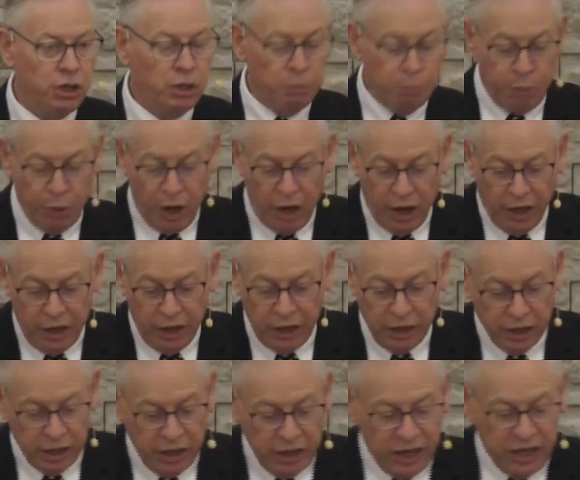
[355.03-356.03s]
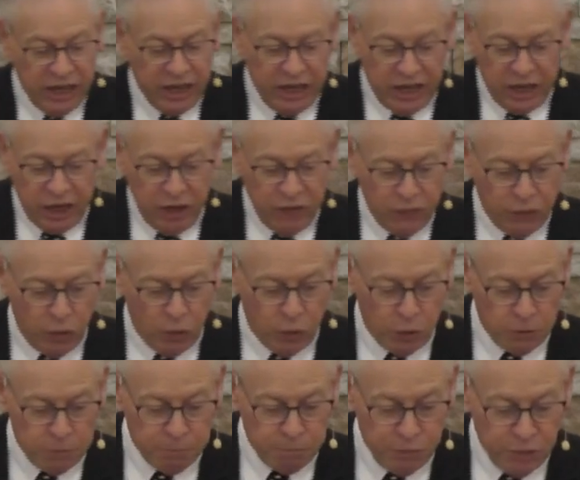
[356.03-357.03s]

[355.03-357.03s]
by evil.